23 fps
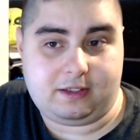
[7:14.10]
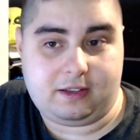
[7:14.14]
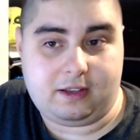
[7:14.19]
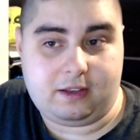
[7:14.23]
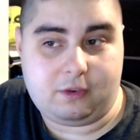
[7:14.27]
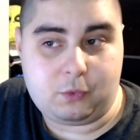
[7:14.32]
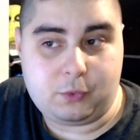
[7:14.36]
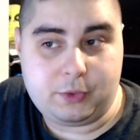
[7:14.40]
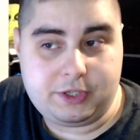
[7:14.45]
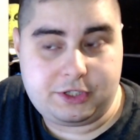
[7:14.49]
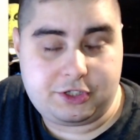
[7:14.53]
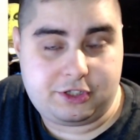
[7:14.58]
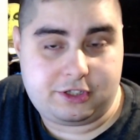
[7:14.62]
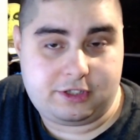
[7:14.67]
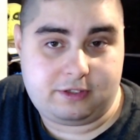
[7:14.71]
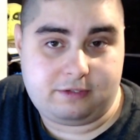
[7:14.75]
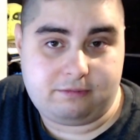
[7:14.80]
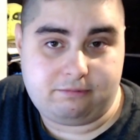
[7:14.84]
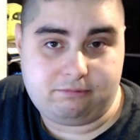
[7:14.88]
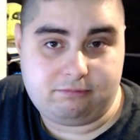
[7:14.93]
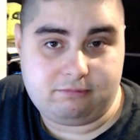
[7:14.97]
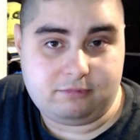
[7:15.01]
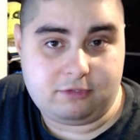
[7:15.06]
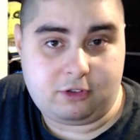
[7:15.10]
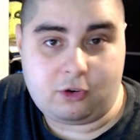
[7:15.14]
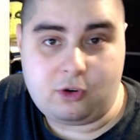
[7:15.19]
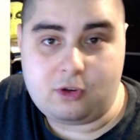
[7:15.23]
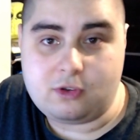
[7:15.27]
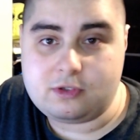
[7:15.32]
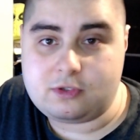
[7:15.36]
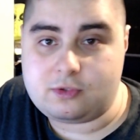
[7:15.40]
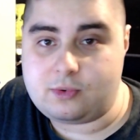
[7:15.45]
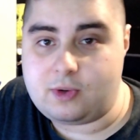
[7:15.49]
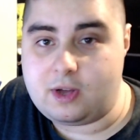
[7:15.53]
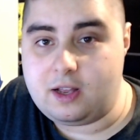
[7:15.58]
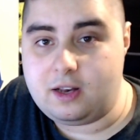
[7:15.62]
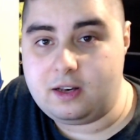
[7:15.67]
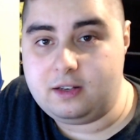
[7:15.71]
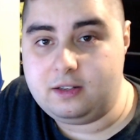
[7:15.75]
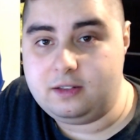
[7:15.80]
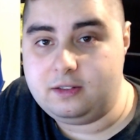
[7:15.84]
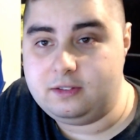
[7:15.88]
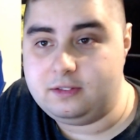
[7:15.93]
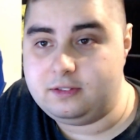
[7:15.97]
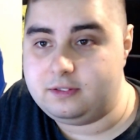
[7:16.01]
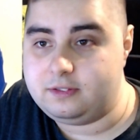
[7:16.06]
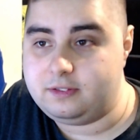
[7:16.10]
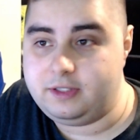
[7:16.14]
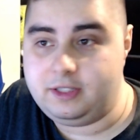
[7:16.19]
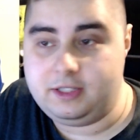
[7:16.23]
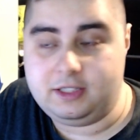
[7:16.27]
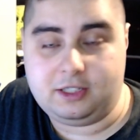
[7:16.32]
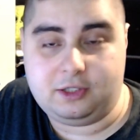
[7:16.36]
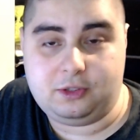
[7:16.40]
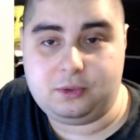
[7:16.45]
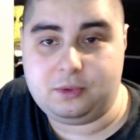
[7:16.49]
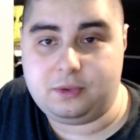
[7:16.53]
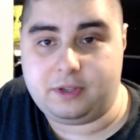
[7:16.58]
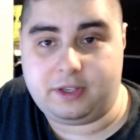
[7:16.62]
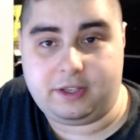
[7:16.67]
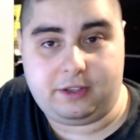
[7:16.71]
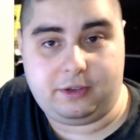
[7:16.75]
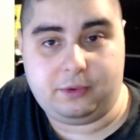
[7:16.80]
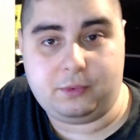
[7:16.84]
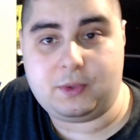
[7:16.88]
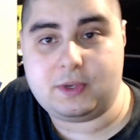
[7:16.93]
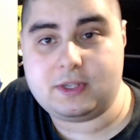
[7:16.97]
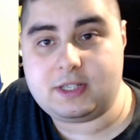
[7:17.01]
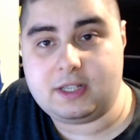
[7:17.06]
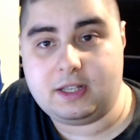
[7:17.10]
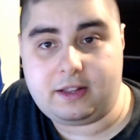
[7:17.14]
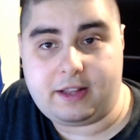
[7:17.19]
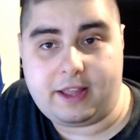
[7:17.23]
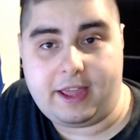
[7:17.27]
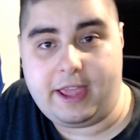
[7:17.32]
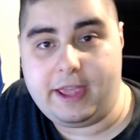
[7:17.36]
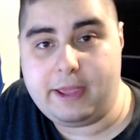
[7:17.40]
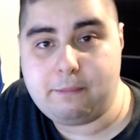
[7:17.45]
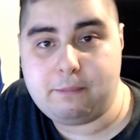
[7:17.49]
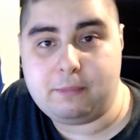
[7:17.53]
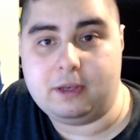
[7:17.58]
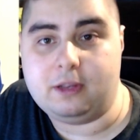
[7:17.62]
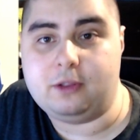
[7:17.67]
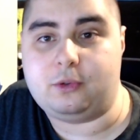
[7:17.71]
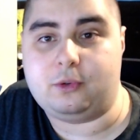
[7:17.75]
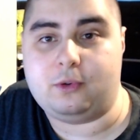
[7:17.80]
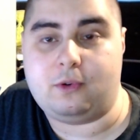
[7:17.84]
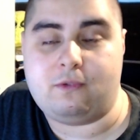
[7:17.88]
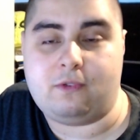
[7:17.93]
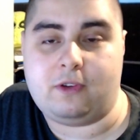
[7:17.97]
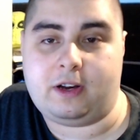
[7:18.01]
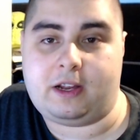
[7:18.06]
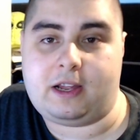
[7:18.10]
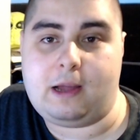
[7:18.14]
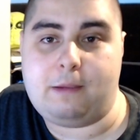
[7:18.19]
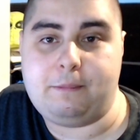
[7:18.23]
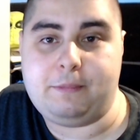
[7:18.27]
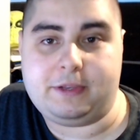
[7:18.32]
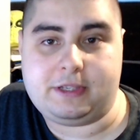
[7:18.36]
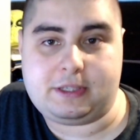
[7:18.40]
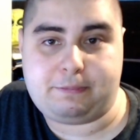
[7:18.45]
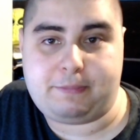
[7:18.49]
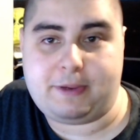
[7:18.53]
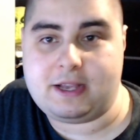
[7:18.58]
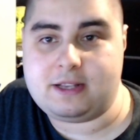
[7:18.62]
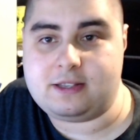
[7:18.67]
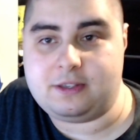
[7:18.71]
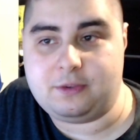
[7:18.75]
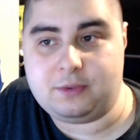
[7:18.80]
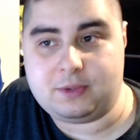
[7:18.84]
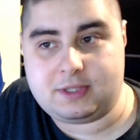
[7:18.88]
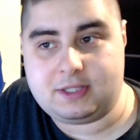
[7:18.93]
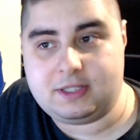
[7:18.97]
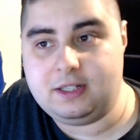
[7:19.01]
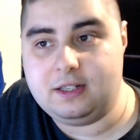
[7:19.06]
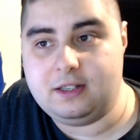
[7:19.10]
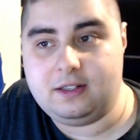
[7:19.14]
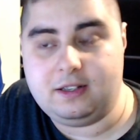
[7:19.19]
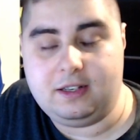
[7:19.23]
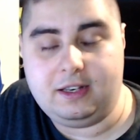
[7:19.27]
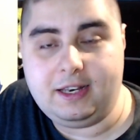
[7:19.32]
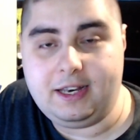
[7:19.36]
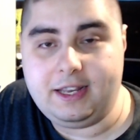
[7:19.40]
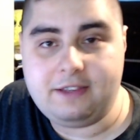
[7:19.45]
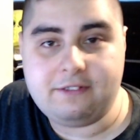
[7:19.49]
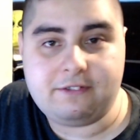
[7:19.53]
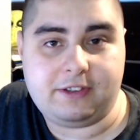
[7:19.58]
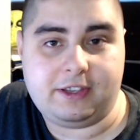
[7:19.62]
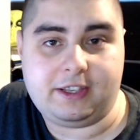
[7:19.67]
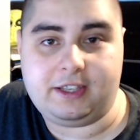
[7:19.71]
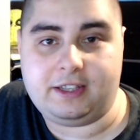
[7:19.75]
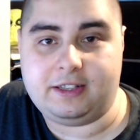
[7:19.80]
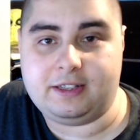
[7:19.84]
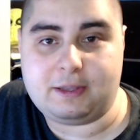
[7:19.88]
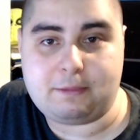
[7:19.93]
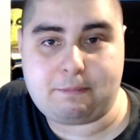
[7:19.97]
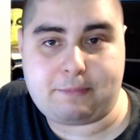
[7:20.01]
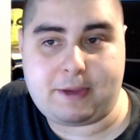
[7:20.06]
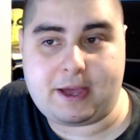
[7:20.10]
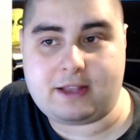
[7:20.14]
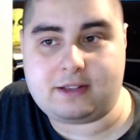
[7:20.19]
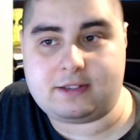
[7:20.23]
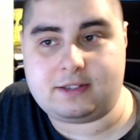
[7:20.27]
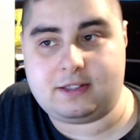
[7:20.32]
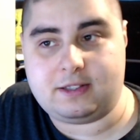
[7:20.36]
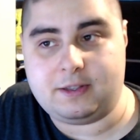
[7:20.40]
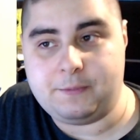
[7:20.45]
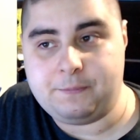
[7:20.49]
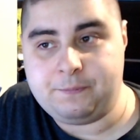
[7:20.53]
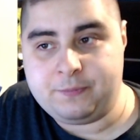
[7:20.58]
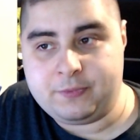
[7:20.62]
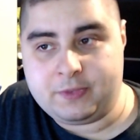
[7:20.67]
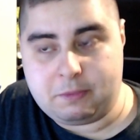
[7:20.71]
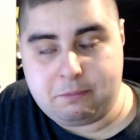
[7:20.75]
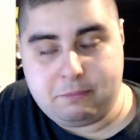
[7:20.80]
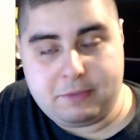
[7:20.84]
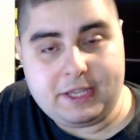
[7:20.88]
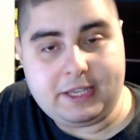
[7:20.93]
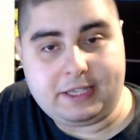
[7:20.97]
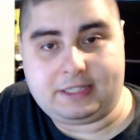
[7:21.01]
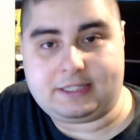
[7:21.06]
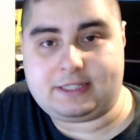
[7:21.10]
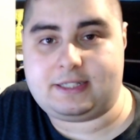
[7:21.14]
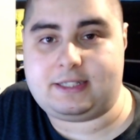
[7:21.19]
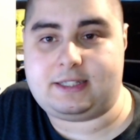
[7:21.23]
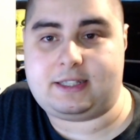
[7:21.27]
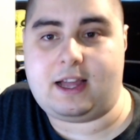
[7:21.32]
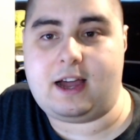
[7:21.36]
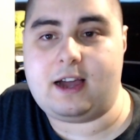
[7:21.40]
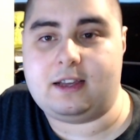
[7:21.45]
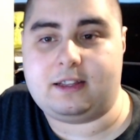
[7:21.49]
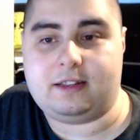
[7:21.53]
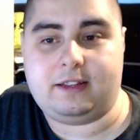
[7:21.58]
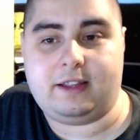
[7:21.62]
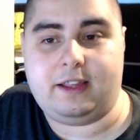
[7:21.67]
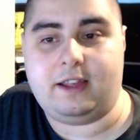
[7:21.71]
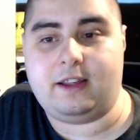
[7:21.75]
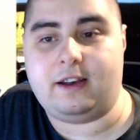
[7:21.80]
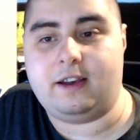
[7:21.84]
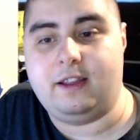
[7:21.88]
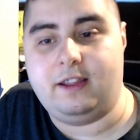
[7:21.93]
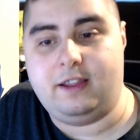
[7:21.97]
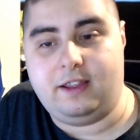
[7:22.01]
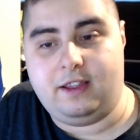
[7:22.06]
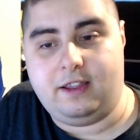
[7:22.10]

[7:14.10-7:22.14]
which Roswell didn't do. He wasn't able to overcome his past. He was still living in the past, being stuck there.